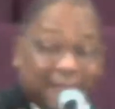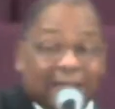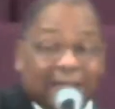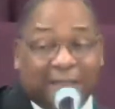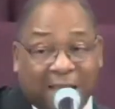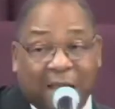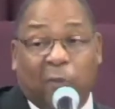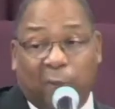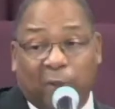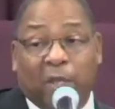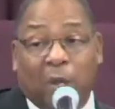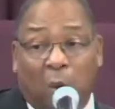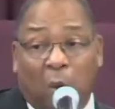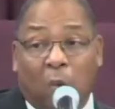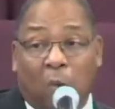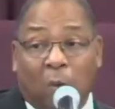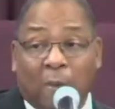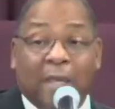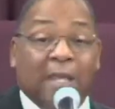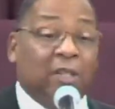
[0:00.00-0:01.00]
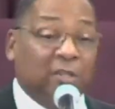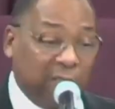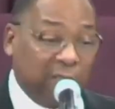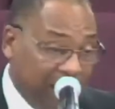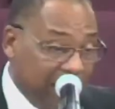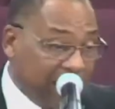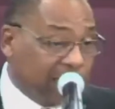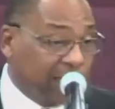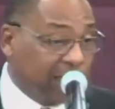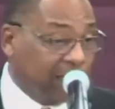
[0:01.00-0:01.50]
that we owe. It
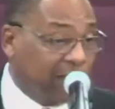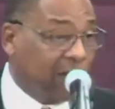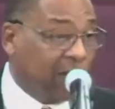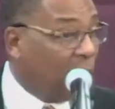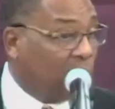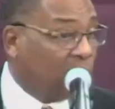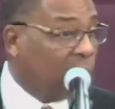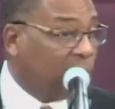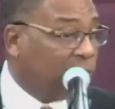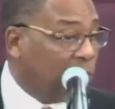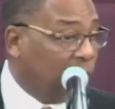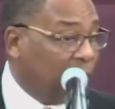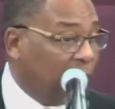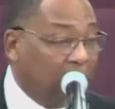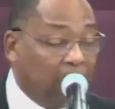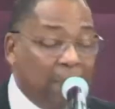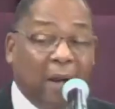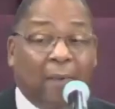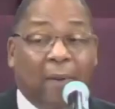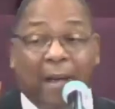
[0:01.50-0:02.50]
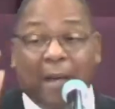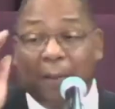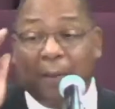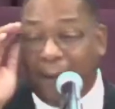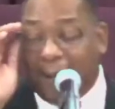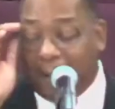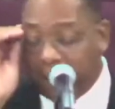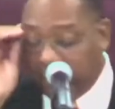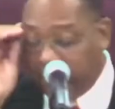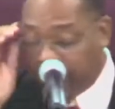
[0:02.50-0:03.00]
ended on a tree. Am I right
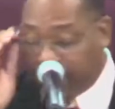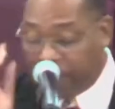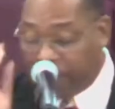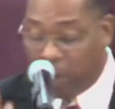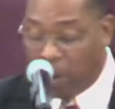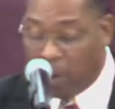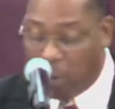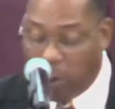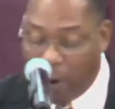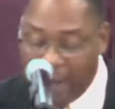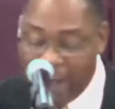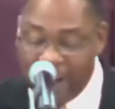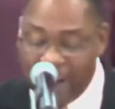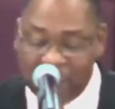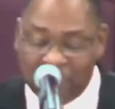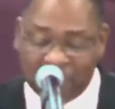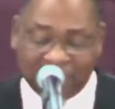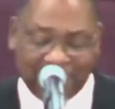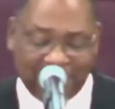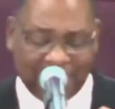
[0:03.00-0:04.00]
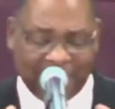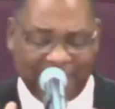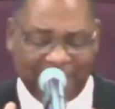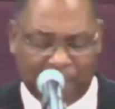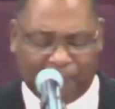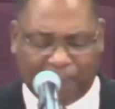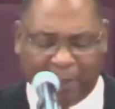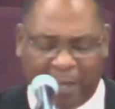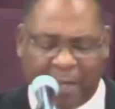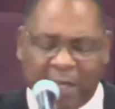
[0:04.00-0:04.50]
about it? Well, let me
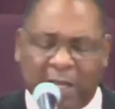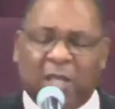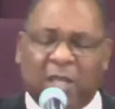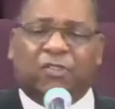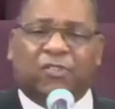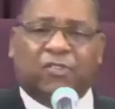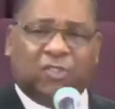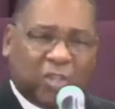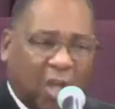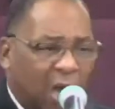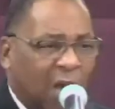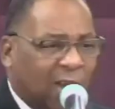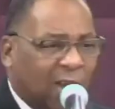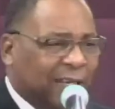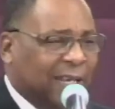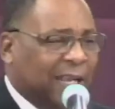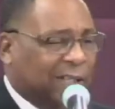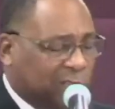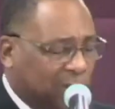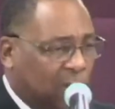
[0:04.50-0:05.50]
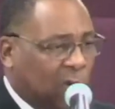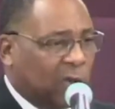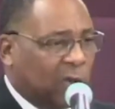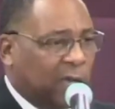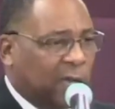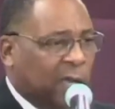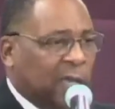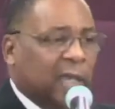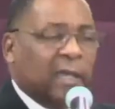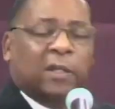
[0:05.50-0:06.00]
help you. It started, I told you,
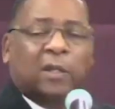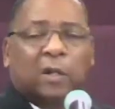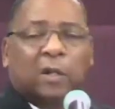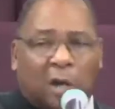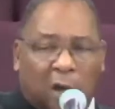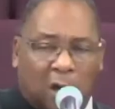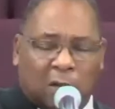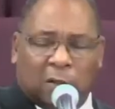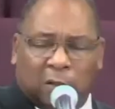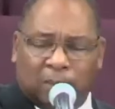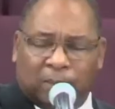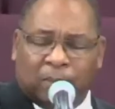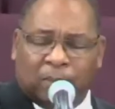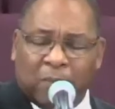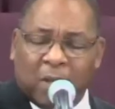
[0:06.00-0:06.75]
in a garden.